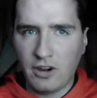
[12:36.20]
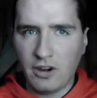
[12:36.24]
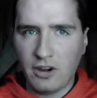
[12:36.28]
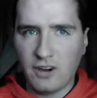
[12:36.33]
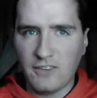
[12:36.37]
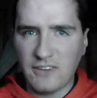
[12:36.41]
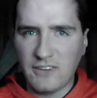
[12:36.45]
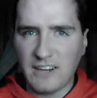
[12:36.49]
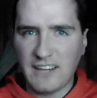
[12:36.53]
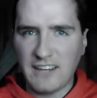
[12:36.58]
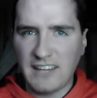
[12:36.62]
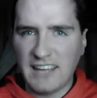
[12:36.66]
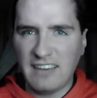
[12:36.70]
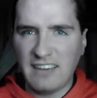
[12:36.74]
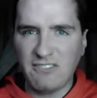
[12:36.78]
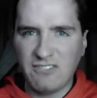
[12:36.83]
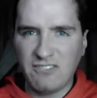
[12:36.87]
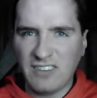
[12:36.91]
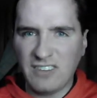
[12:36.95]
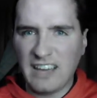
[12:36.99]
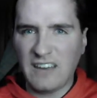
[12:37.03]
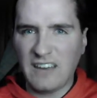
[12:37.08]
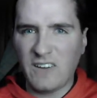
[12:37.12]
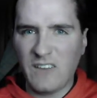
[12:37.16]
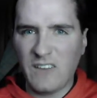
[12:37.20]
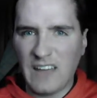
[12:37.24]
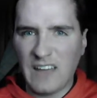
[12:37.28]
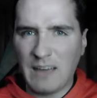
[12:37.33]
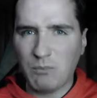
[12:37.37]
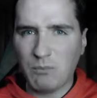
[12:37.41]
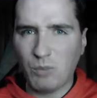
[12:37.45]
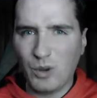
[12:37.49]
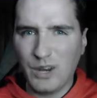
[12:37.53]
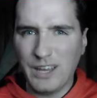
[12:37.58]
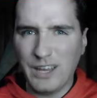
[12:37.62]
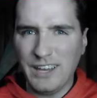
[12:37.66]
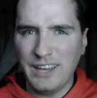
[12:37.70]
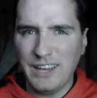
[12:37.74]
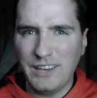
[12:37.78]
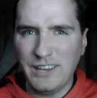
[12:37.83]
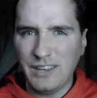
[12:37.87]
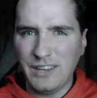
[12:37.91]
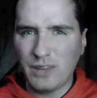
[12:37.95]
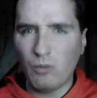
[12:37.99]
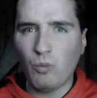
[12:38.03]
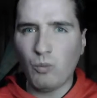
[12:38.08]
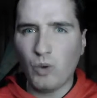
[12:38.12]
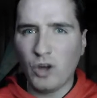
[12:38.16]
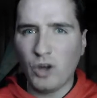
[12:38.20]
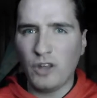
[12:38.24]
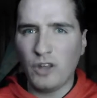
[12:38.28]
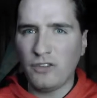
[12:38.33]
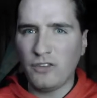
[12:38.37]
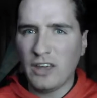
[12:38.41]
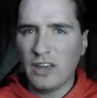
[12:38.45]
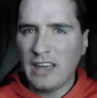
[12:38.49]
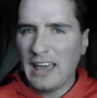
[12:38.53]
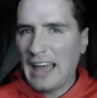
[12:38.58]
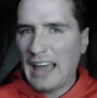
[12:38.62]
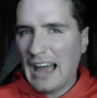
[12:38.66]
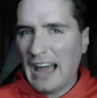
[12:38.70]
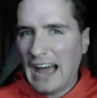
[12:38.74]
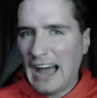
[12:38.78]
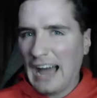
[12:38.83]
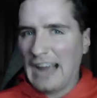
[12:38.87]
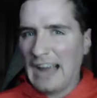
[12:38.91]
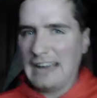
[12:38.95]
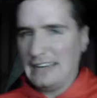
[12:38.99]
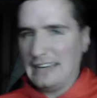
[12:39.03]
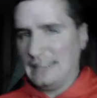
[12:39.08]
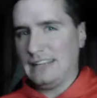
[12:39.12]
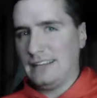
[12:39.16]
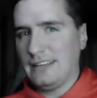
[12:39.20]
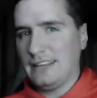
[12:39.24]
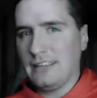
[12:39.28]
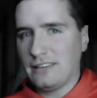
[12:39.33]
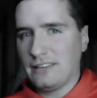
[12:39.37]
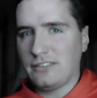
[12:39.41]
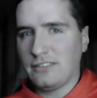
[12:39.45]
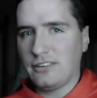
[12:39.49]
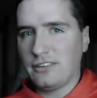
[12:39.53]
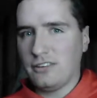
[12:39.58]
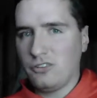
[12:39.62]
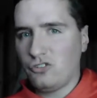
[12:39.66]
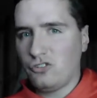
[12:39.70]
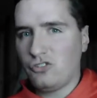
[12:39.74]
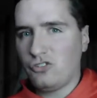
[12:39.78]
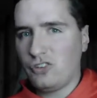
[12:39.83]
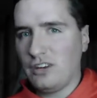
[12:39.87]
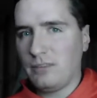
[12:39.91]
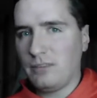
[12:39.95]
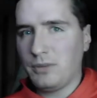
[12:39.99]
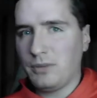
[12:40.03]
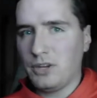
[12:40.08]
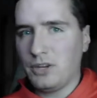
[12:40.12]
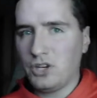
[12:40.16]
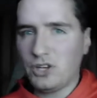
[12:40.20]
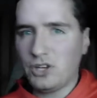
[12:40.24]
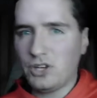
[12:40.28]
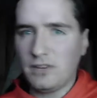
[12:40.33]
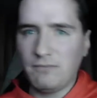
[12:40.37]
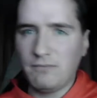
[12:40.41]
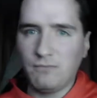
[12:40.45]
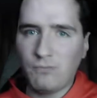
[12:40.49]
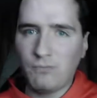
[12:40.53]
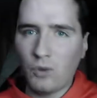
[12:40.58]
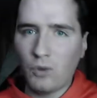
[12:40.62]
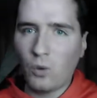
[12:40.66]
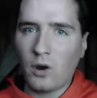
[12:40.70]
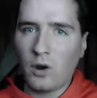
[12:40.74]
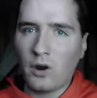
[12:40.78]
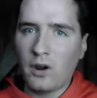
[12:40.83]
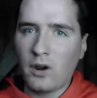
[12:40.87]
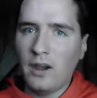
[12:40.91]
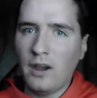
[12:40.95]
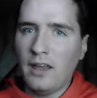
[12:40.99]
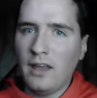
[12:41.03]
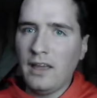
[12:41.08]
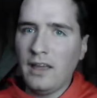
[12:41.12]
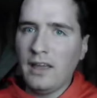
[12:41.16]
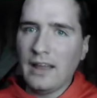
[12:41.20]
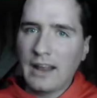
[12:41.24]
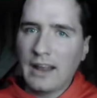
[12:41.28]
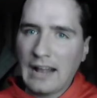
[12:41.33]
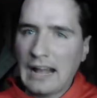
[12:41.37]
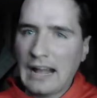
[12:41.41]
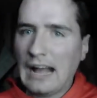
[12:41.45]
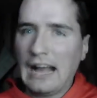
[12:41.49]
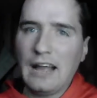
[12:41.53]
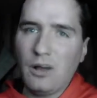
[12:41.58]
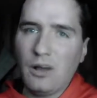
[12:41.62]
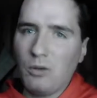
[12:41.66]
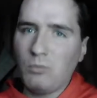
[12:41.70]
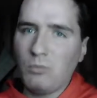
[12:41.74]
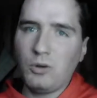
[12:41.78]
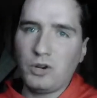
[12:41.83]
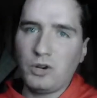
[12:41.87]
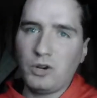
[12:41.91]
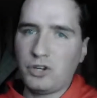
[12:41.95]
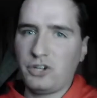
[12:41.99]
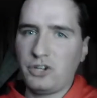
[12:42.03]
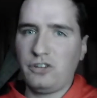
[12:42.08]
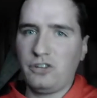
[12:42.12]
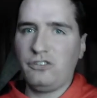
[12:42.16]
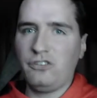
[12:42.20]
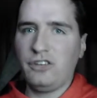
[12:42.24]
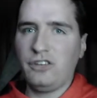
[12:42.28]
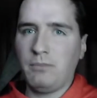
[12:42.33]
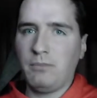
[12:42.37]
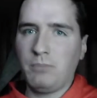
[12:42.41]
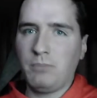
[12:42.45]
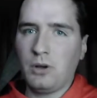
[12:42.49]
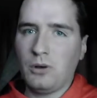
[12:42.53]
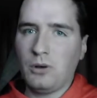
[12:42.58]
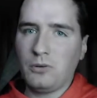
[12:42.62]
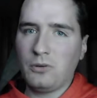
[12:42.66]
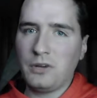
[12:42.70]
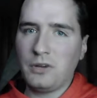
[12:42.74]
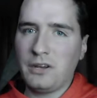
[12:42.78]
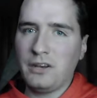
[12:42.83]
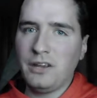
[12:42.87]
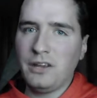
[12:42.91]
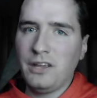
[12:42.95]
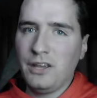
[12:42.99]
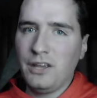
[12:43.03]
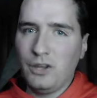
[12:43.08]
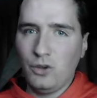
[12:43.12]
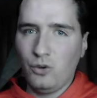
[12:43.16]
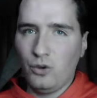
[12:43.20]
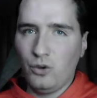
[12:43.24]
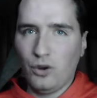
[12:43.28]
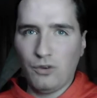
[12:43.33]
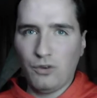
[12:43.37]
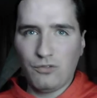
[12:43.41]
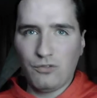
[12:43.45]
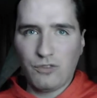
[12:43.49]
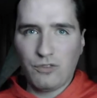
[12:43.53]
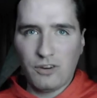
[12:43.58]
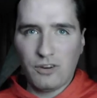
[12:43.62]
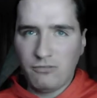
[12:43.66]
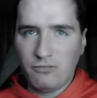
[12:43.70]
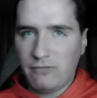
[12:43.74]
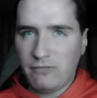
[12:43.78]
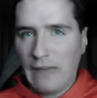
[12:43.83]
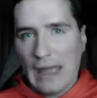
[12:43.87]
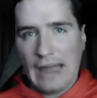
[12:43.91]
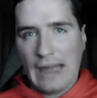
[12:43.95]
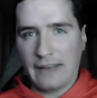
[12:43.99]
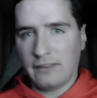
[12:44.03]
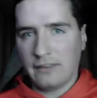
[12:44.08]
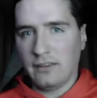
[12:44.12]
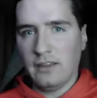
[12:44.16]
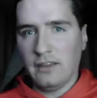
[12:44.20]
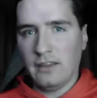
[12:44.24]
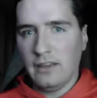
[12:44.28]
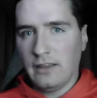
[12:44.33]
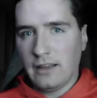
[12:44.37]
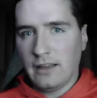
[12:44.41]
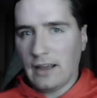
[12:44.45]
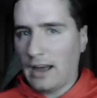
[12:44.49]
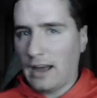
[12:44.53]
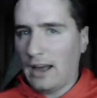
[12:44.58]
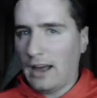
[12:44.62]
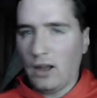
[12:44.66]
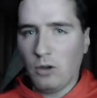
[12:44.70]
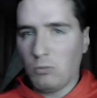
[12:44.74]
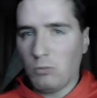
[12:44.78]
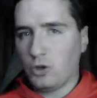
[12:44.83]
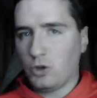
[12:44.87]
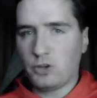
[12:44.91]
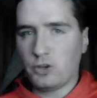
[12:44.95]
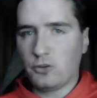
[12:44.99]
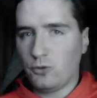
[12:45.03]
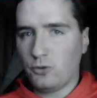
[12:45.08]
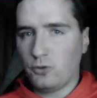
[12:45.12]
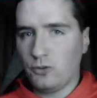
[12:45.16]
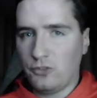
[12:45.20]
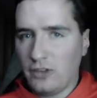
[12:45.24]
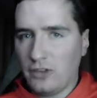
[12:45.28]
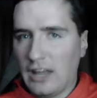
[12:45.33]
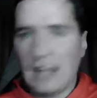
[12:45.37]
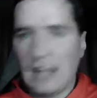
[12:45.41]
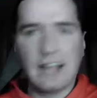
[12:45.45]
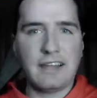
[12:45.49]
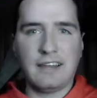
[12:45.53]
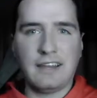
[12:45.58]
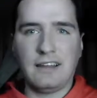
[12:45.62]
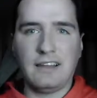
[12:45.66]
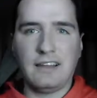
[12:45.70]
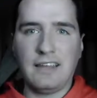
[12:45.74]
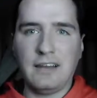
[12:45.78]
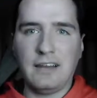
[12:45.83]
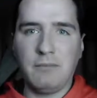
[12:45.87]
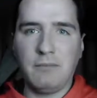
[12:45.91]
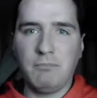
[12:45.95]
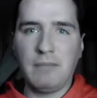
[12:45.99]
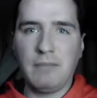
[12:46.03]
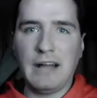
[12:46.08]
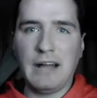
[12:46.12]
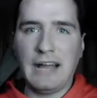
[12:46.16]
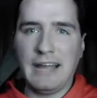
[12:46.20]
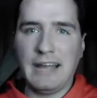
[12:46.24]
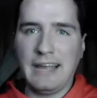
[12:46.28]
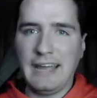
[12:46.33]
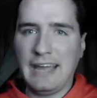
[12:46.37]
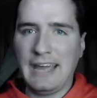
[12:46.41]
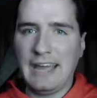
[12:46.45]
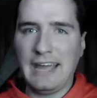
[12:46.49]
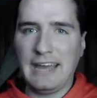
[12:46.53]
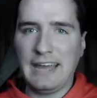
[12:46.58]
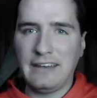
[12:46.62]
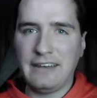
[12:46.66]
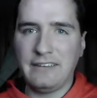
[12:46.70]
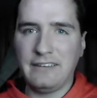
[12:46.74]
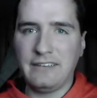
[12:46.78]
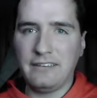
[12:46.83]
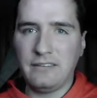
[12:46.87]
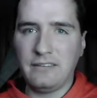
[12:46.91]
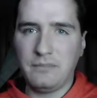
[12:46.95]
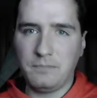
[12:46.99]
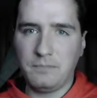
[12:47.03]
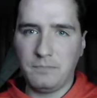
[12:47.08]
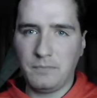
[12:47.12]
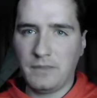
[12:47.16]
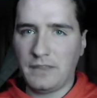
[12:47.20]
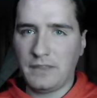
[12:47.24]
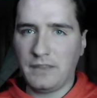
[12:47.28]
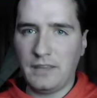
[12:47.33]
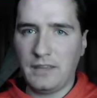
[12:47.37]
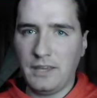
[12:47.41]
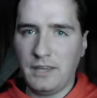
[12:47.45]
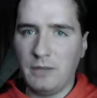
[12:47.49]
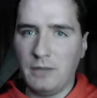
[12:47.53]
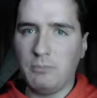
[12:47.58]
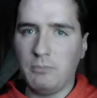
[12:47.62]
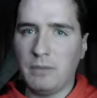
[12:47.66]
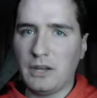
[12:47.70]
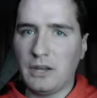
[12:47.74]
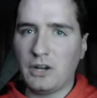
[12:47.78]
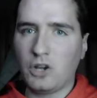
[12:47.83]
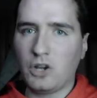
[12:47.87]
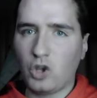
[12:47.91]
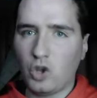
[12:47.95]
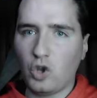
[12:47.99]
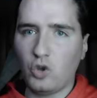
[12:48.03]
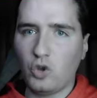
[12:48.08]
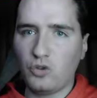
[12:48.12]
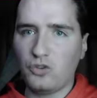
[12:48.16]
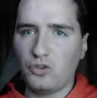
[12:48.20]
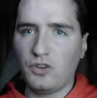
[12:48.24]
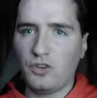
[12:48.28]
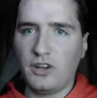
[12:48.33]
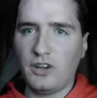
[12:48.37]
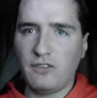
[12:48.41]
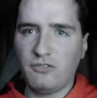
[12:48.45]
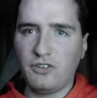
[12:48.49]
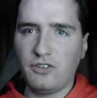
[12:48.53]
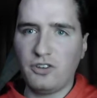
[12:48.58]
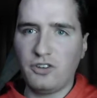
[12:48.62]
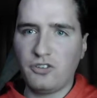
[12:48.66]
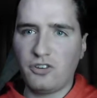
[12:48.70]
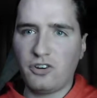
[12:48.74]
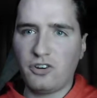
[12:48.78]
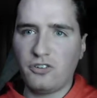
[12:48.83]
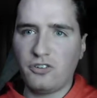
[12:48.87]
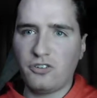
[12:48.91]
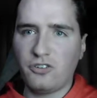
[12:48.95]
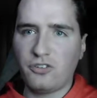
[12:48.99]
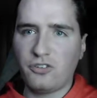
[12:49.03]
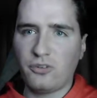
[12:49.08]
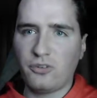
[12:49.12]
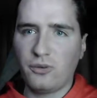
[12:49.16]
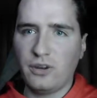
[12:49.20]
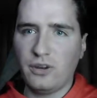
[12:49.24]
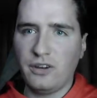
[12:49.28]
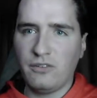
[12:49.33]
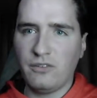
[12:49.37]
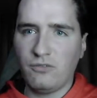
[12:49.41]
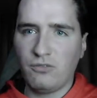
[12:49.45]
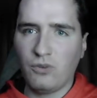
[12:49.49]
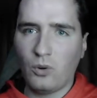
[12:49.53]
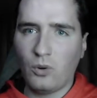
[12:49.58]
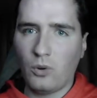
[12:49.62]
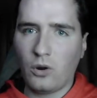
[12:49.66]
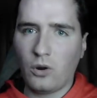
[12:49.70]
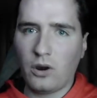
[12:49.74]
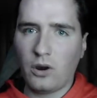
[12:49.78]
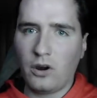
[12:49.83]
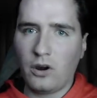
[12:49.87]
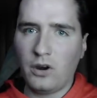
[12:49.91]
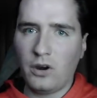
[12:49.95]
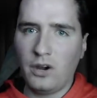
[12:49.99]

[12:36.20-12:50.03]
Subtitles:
in that final lap, what he did was, I need to get to this championship 4. Kyle Busch is the opponent. You know for a fact Kyle Busch was not going to let him by. Had he been close enough in turns 3 and 4